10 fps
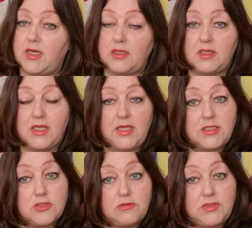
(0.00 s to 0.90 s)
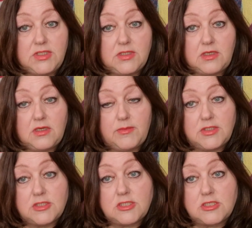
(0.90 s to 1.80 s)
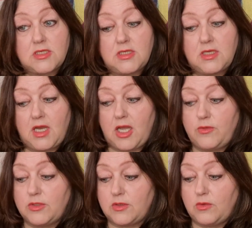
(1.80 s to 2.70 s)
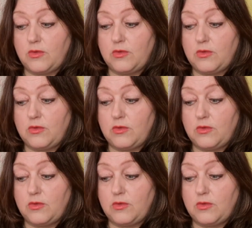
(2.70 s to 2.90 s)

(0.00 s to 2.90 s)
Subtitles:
I like to read the comments. I will